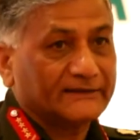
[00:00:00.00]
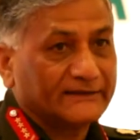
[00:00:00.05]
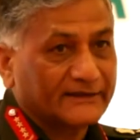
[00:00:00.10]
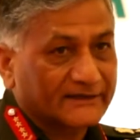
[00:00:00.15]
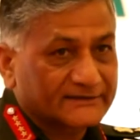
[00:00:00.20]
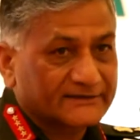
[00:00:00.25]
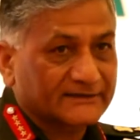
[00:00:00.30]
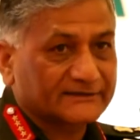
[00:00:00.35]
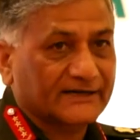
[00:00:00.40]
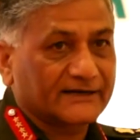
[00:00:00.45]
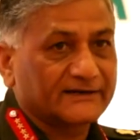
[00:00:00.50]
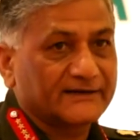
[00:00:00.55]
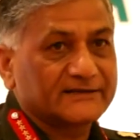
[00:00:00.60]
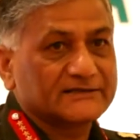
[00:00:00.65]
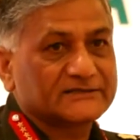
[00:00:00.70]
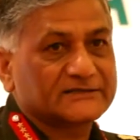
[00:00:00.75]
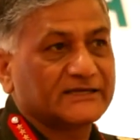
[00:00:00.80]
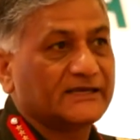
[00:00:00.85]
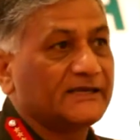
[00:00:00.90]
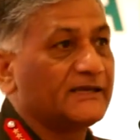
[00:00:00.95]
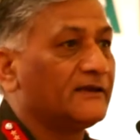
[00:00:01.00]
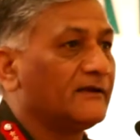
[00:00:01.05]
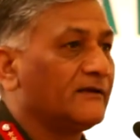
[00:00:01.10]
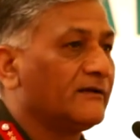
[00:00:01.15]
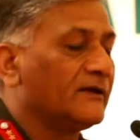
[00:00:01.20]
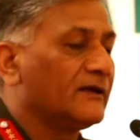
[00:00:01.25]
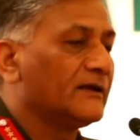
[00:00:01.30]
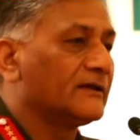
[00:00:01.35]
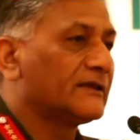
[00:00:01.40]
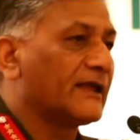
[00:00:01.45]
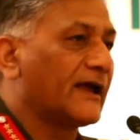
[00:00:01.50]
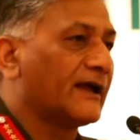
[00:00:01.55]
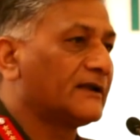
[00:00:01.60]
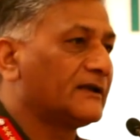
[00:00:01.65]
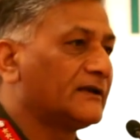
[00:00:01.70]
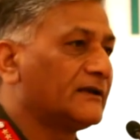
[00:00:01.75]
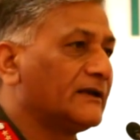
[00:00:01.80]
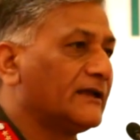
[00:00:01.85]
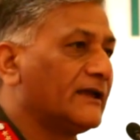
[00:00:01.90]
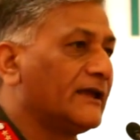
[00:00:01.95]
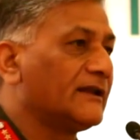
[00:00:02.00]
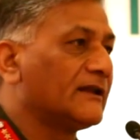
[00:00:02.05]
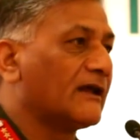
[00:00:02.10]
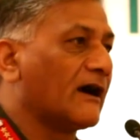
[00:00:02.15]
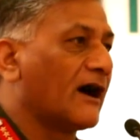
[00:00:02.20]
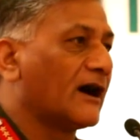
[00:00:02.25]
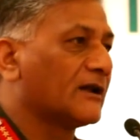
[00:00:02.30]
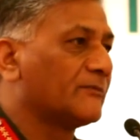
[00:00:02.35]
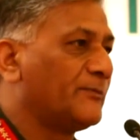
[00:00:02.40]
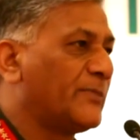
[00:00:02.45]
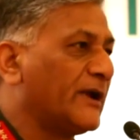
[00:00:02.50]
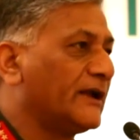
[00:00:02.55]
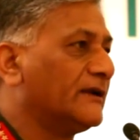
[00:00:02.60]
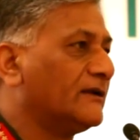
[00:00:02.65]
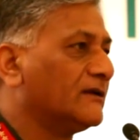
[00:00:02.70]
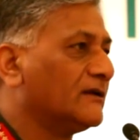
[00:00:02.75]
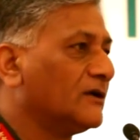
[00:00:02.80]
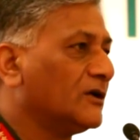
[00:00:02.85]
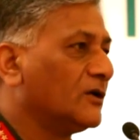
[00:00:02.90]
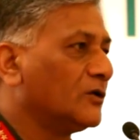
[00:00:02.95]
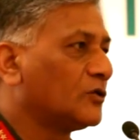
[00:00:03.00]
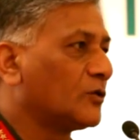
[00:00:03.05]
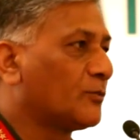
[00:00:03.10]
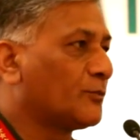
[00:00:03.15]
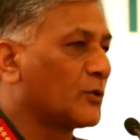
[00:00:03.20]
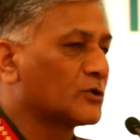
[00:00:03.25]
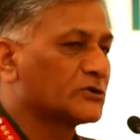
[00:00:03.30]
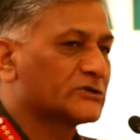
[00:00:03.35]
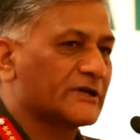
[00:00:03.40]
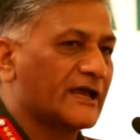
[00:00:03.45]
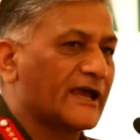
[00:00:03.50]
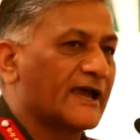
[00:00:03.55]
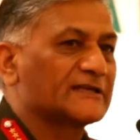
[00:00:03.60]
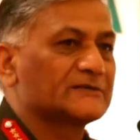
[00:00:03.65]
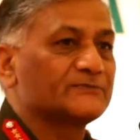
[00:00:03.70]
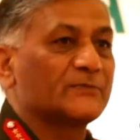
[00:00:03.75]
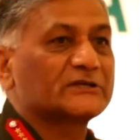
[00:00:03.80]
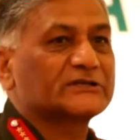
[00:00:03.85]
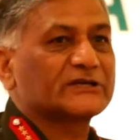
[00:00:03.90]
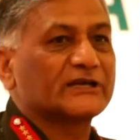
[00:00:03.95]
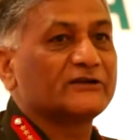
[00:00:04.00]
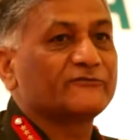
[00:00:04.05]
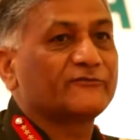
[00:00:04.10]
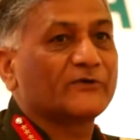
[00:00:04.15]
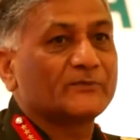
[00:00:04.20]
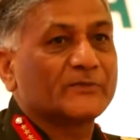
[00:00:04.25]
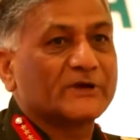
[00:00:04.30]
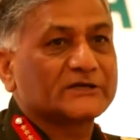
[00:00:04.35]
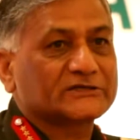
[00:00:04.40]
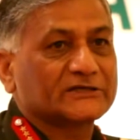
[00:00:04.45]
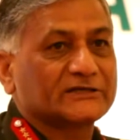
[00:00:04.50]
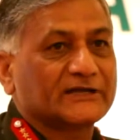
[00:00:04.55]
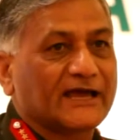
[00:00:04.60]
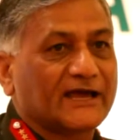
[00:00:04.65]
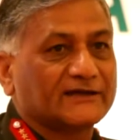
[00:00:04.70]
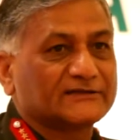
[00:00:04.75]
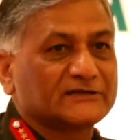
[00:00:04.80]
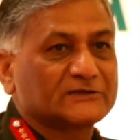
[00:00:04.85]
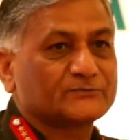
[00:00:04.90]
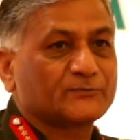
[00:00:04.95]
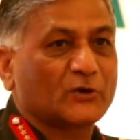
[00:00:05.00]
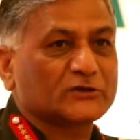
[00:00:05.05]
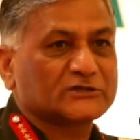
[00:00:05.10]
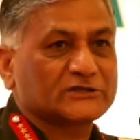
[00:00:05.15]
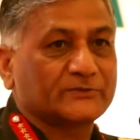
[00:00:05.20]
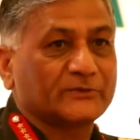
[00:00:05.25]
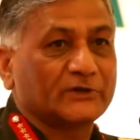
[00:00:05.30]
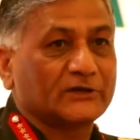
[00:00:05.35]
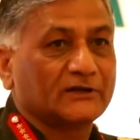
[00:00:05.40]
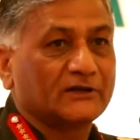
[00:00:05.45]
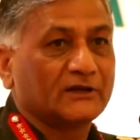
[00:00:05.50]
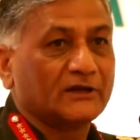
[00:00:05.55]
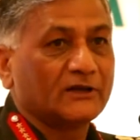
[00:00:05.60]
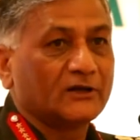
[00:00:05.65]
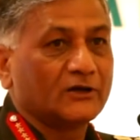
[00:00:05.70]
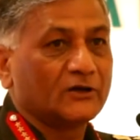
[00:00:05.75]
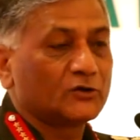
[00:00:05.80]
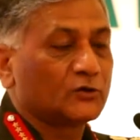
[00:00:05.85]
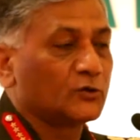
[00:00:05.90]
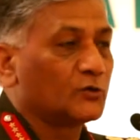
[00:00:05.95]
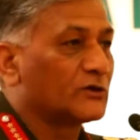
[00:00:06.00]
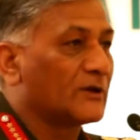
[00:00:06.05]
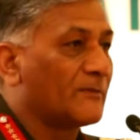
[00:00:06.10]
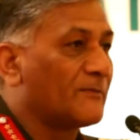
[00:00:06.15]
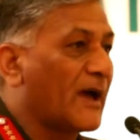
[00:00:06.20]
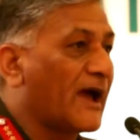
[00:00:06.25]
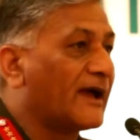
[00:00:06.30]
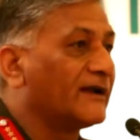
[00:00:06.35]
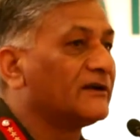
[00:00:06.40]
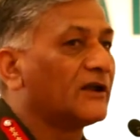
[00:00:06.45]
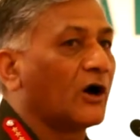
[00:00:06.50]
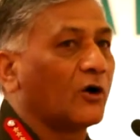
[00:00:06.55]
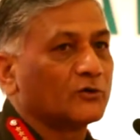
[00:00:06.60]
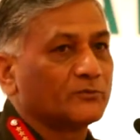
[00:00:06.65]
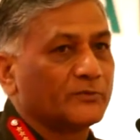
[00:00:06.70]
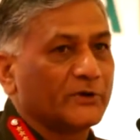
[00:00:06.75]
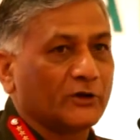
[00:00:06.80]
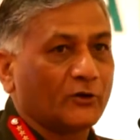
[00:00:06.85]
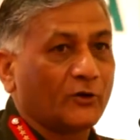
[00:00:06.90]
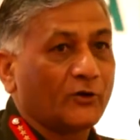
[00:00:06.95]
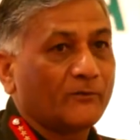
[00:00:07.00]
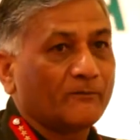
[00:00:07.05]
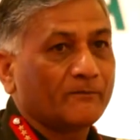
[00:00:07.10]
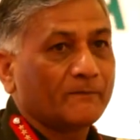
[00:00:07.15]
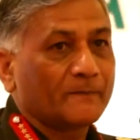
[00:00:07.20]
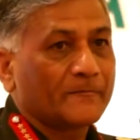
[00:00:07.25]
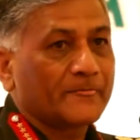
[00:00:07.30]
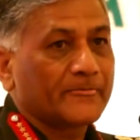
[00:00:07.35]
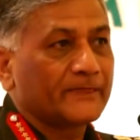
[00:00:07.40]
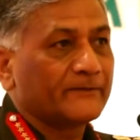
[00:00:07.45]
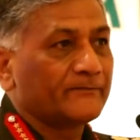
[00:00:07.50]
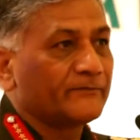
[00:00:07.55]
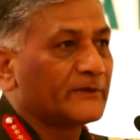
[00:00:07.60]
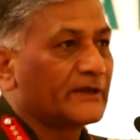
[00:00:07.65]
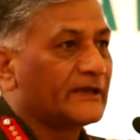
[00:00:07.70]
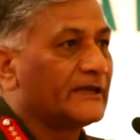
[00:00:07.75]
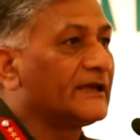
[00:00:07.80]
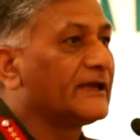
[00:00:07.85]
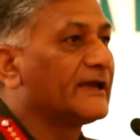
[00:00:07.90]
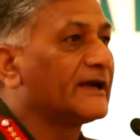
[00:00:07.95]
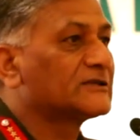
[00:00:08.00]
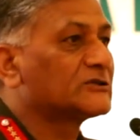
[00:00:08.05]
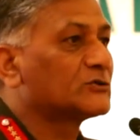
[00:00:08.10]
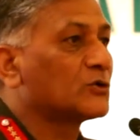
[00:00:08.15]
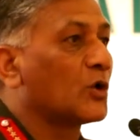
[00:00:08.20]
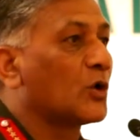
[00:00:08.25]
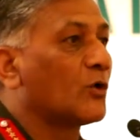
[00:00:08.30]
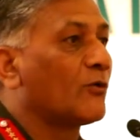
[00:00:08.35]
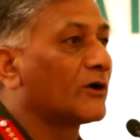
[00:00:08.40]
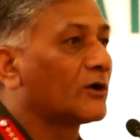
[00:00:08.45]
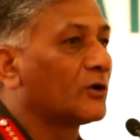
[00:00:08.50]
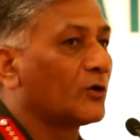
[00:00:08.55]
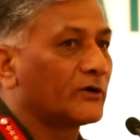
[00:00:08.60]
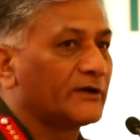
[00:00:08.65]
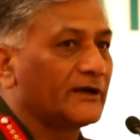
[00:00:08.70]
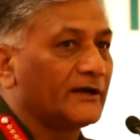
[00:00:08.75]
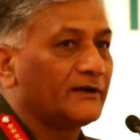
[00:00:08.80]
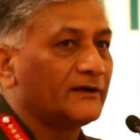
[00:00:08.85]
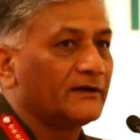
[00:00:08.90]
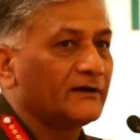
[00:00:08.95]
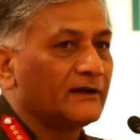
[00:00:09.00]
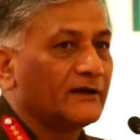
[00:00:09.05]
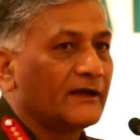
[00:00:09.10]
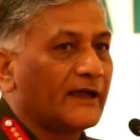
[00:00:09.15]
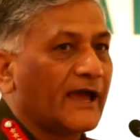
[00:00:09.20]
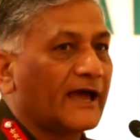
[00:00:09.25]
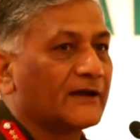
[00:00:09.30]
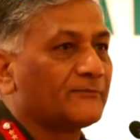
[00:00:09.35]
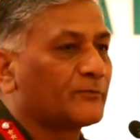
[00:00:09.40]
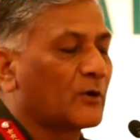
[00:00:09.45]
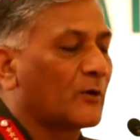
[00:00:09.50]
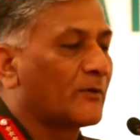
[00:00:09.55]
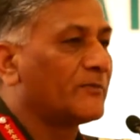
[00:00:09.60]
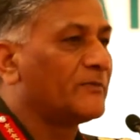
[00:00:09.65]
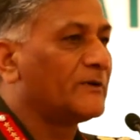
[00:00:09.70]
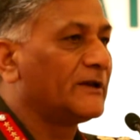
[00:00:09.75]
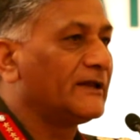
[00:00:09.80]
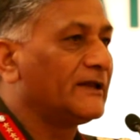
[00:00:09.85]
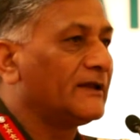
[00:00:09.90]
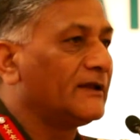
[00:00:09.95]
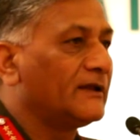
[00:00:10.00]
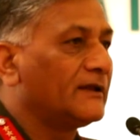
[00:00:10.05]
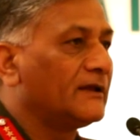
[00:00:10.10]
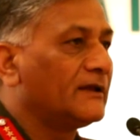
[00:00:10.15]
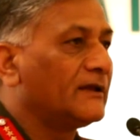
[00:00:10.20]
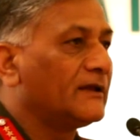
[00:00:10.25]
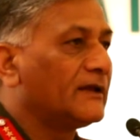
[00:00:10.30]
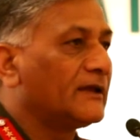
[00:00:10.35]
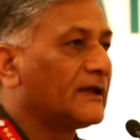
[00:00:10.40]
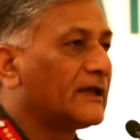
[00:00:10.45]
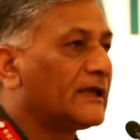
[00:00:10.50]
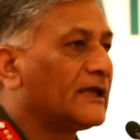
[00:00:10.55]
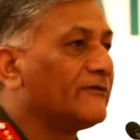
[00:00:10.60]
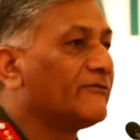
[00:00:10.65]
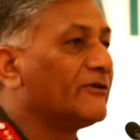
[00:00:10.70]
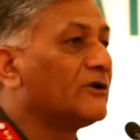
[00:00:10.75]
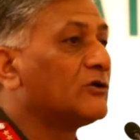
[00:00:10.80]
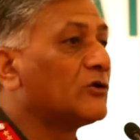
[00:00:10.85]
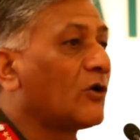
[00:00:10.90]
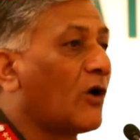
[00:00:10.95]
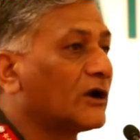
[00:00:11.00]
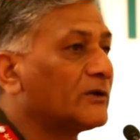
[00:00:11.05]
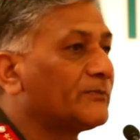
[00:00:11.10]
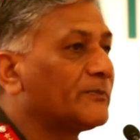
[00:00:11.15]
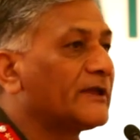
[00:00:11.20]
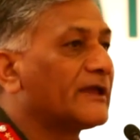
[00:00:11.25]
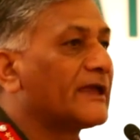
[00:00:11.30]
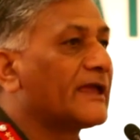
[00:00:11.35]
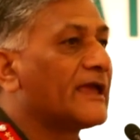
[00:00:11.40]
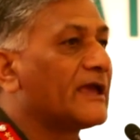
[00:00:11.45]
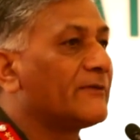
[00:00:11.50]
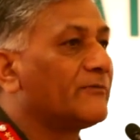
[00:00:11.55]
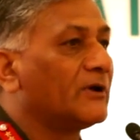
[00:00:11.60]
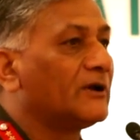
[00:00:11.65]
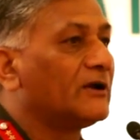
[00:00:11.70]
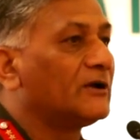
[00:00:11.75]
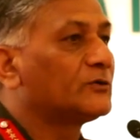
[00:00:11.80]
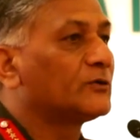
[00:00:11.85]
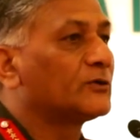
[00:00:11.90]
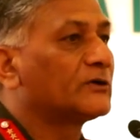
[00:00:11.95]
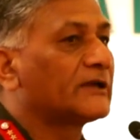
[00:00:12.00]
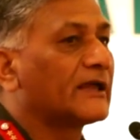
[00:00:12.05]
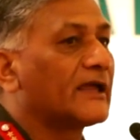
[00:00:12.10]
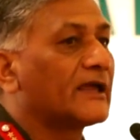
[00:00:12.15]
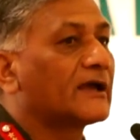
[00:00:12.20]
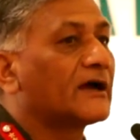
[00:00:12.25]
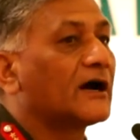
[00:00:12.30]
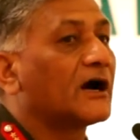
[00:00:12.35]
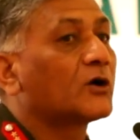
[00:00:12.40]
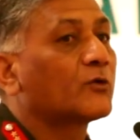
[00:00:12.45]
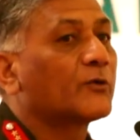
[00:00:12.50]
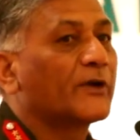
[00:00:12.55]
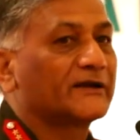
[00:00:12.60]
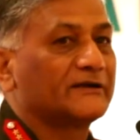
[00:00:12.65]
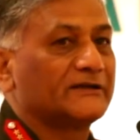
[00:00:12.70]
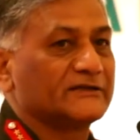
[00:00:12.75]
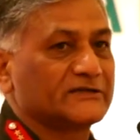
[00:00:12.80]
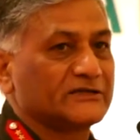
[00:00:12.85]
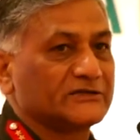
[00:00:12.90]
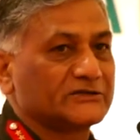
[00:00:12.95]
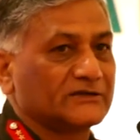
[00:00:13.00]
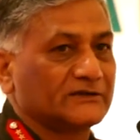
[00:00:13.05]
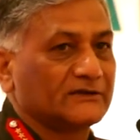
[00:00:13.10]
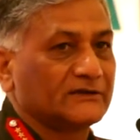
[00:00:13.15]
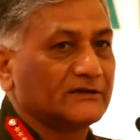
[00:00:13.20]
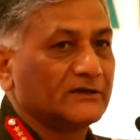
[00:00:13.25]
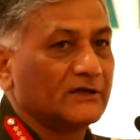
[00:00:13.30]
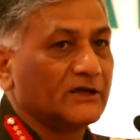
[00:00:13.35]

There is a tendency that in our bid to push as much information as is possible to the man down below, he gets overloaded and probably he will not be able to take a quick decision.